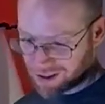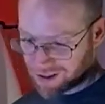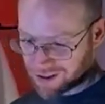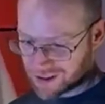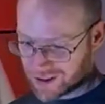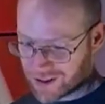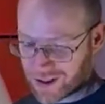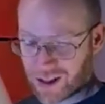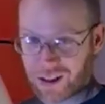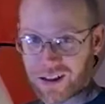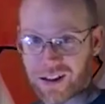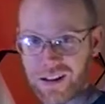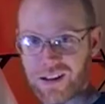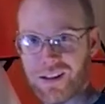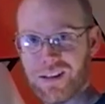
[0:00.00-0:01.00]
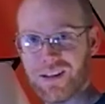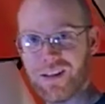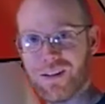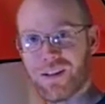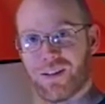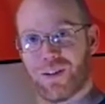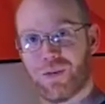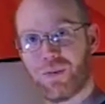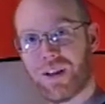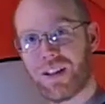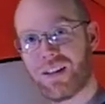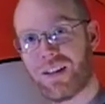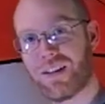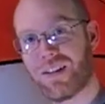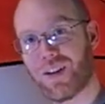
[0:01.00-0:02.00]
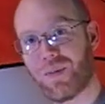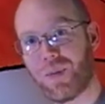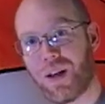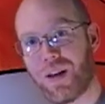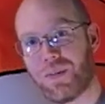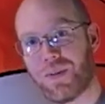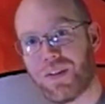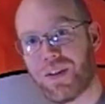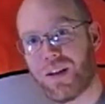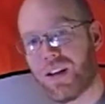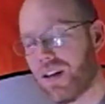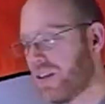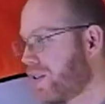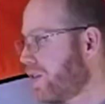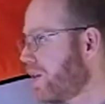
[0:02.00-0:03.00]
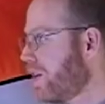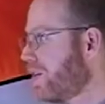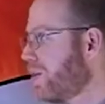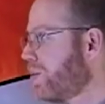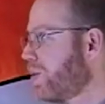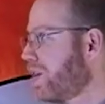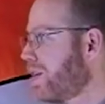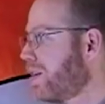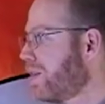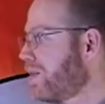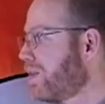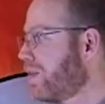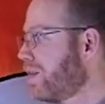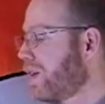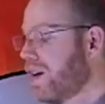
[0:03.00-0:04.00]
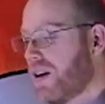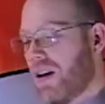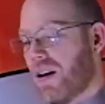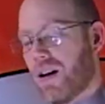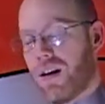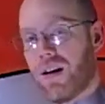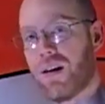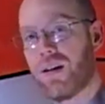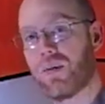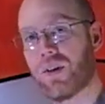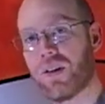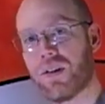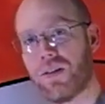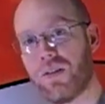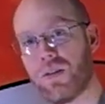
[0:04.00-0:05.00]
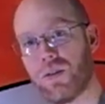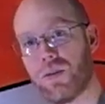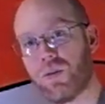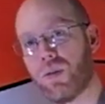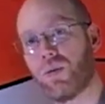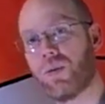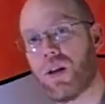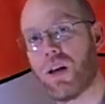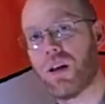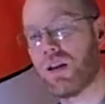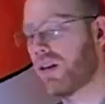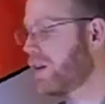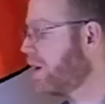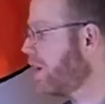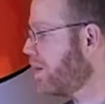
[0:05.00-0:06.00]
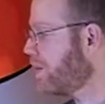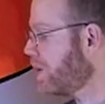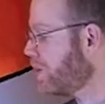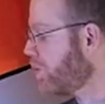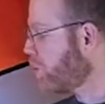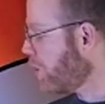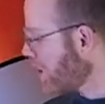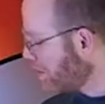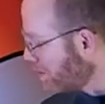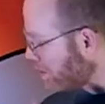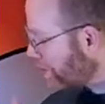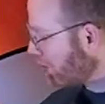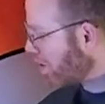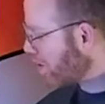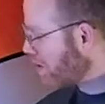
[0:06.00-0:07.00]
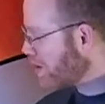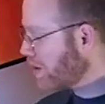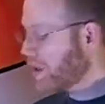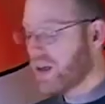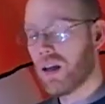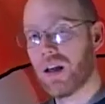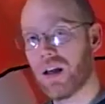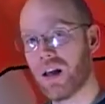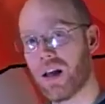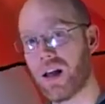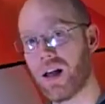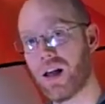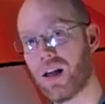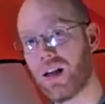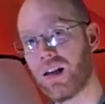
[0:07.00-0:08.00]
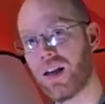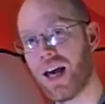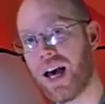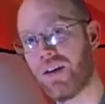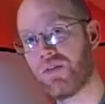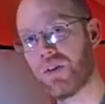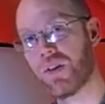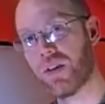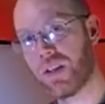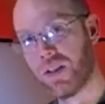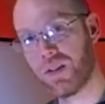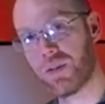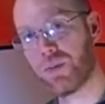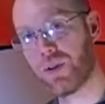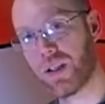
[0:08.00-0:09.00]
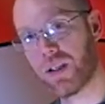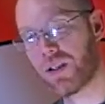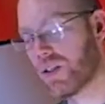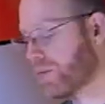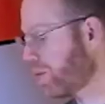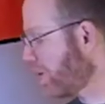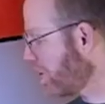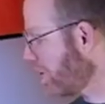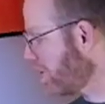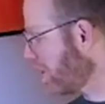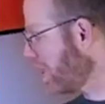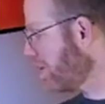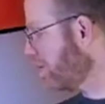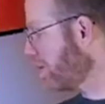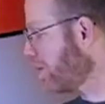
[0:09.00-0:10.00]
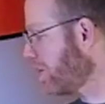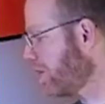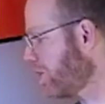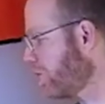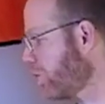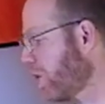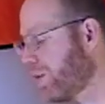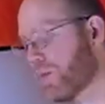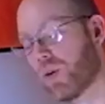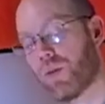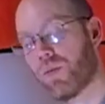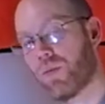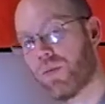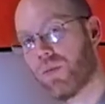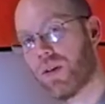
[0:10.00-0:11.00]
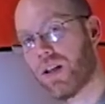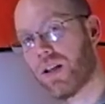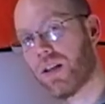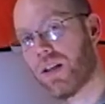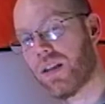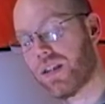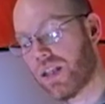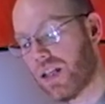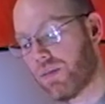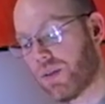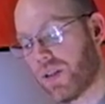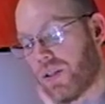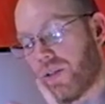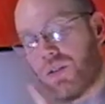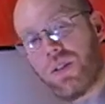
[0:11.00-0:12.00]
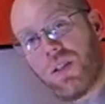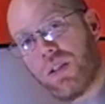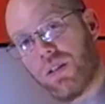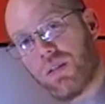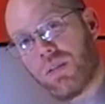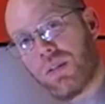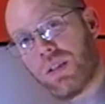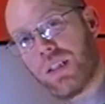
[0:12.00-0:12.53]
excited to make these air pups and share them with you. I'm going to do a run. I'm going to do one more uh, after this production prototype. I'm going to do one more, uh, then I'm going to do two.